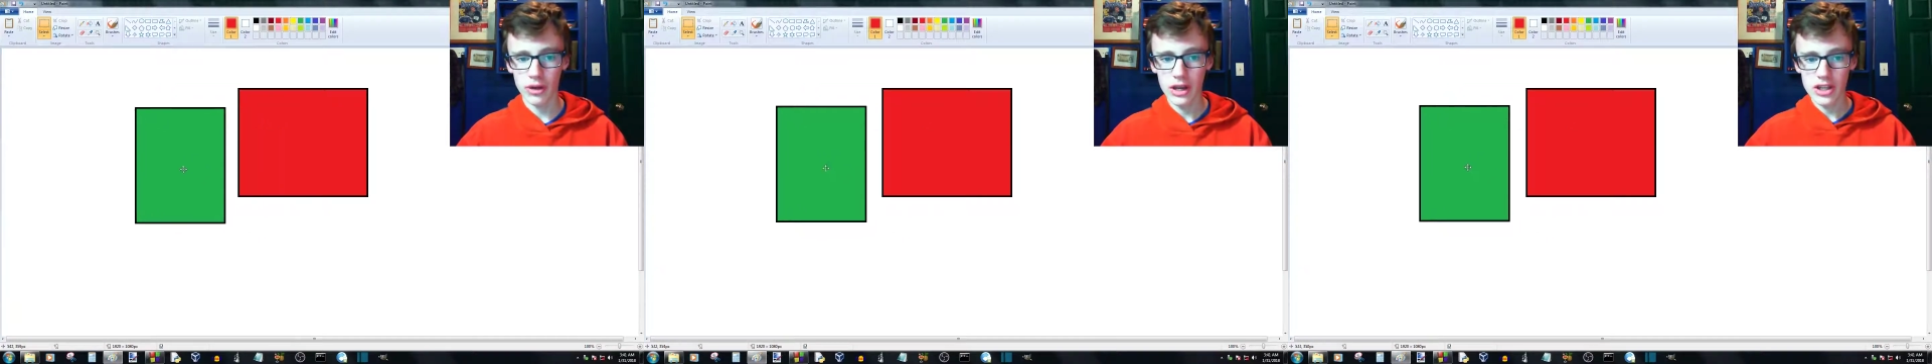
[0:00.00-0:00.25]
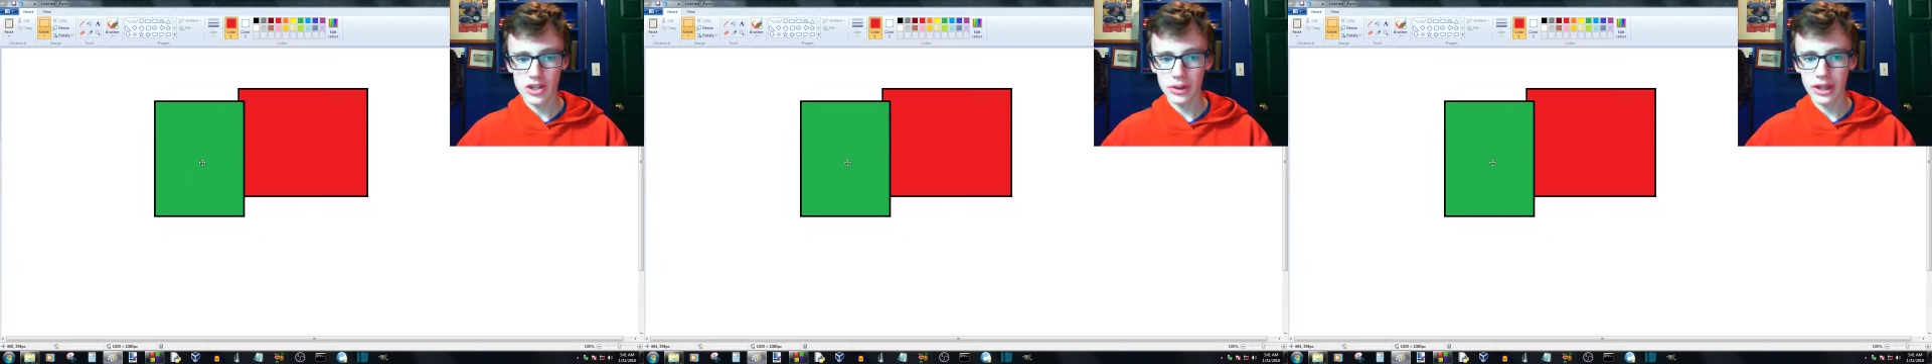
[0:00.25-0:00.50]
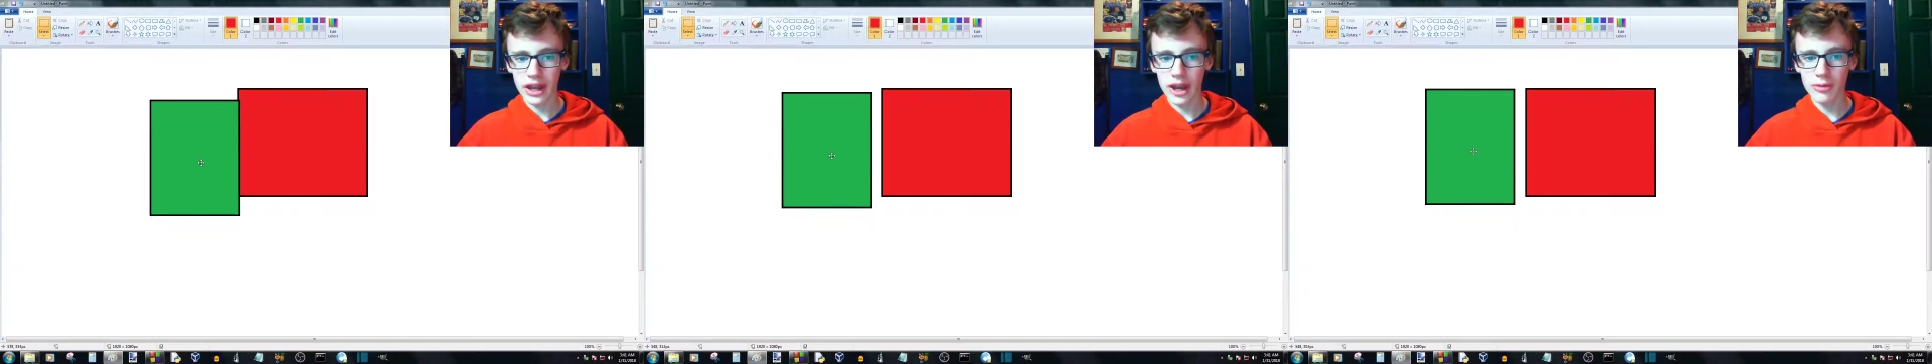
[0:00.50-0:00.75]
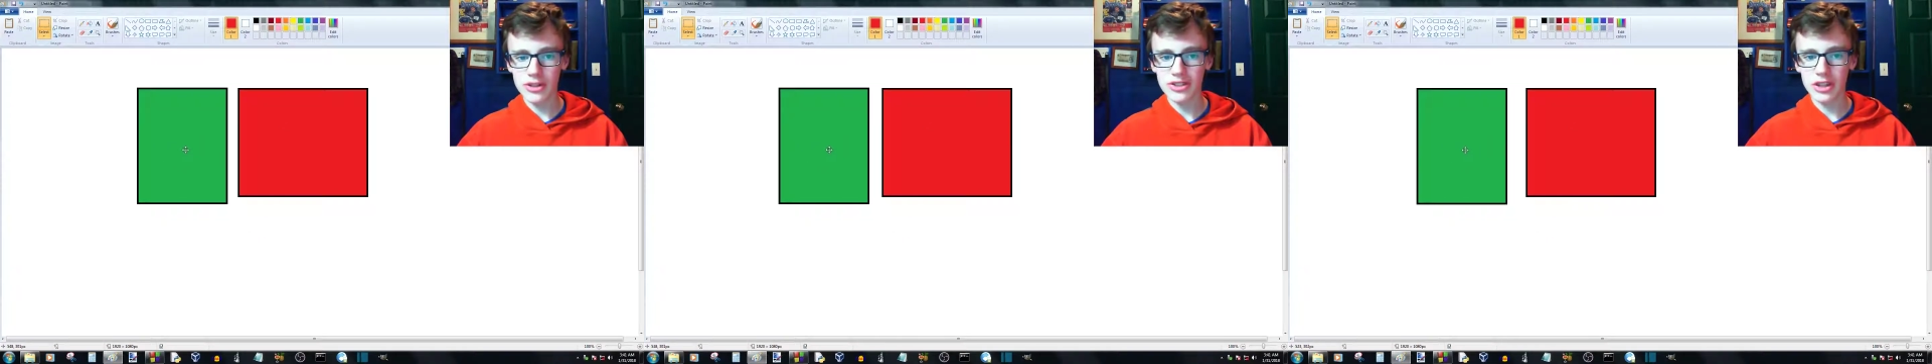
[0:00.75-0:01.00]
So when that
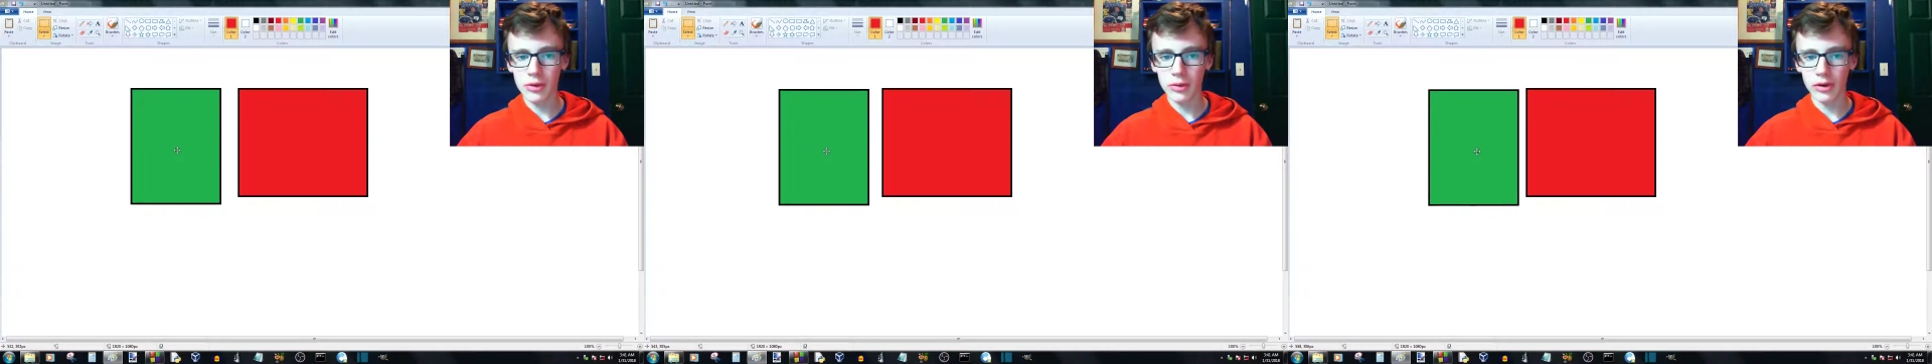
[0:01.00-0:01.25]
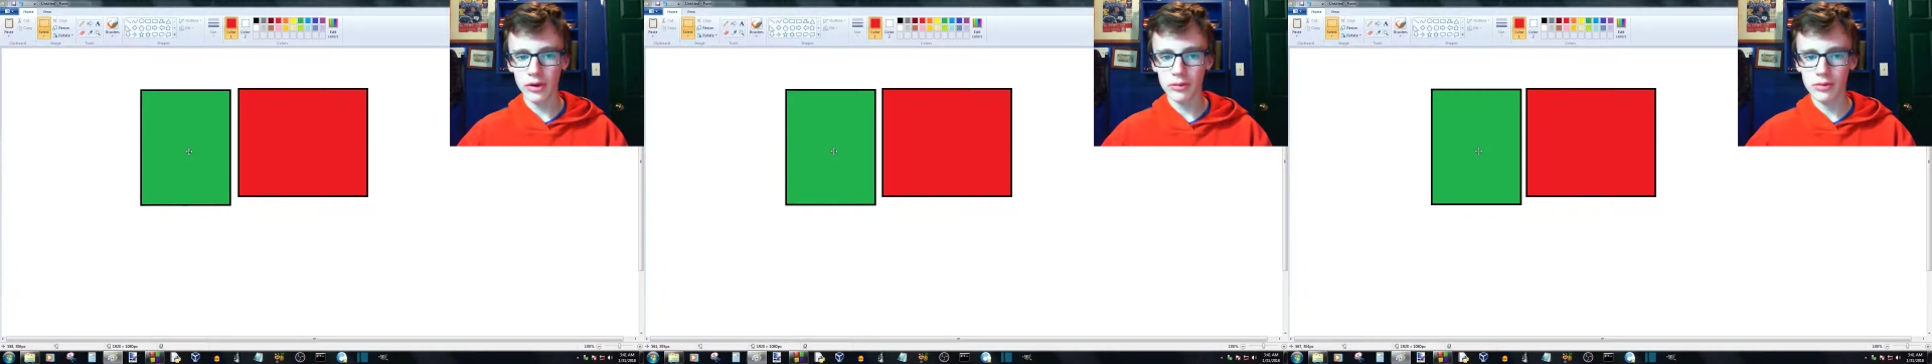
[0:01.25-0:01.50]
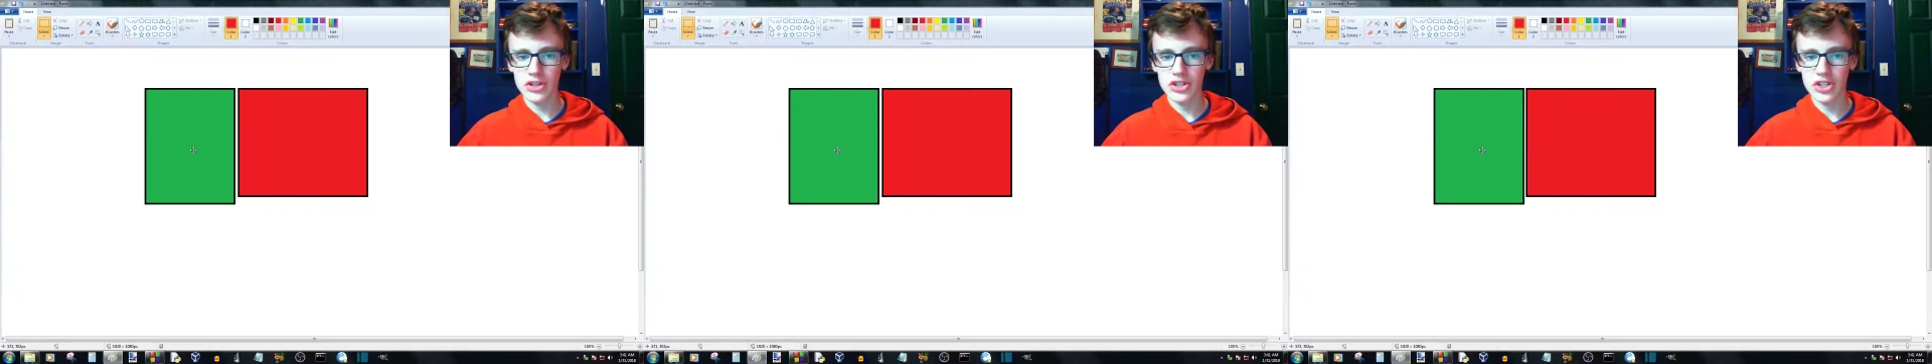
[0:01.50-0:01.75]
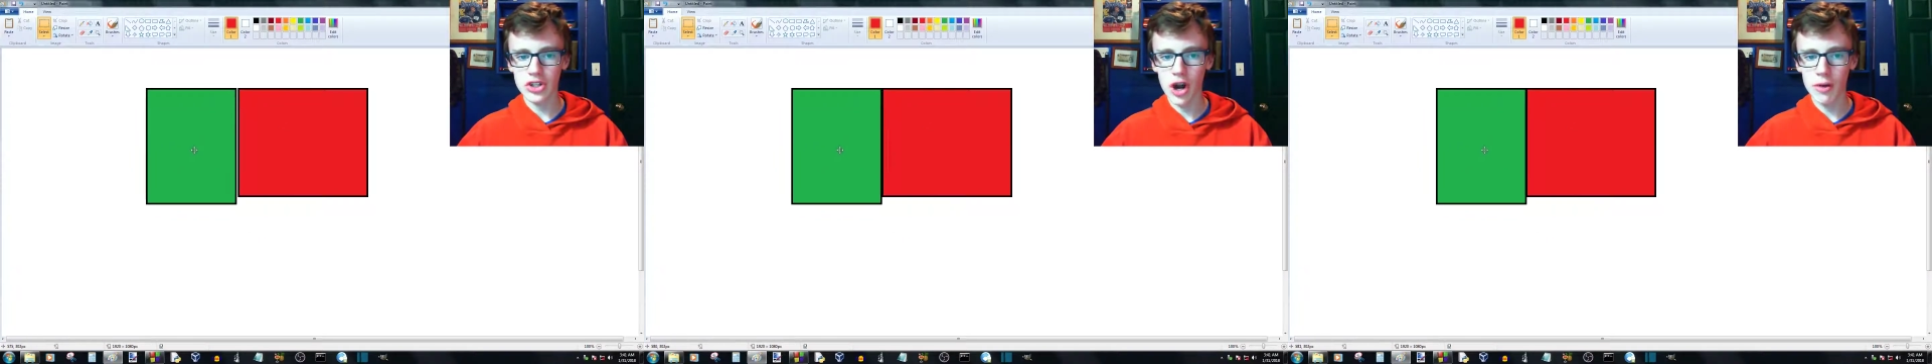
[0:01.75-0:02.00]
happens, then we want him to
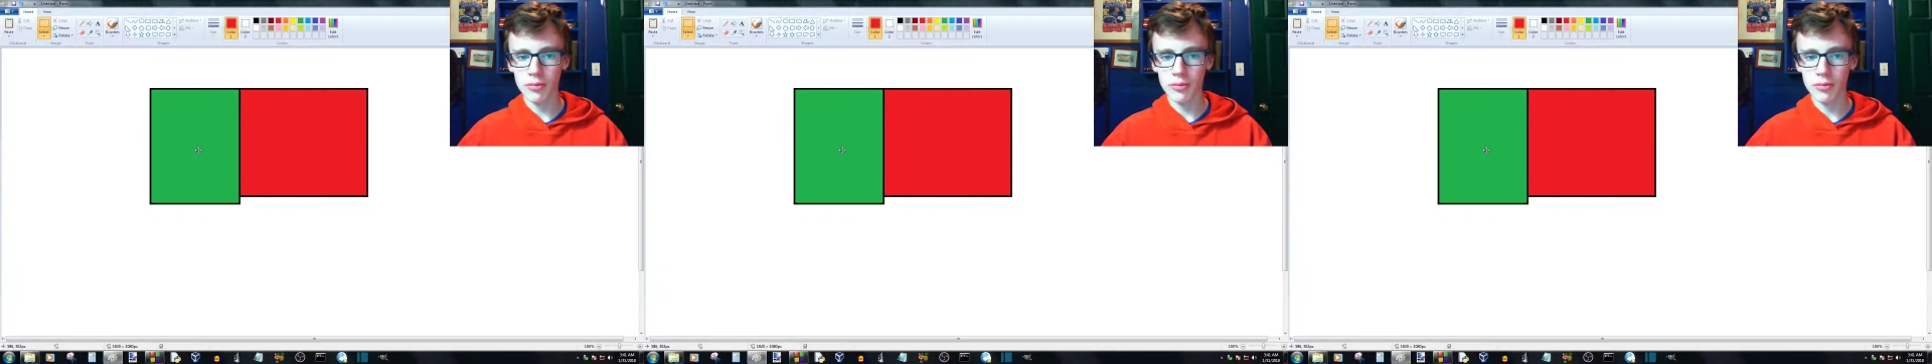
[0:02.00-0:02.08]
stop